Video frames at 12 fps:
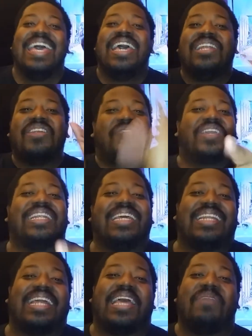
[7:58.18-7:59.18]
don't forget to hit
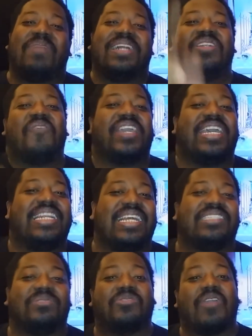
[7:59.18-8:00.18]
that like button. Don't forget to hit that
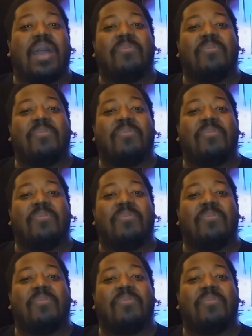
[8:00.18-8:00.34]
subscribe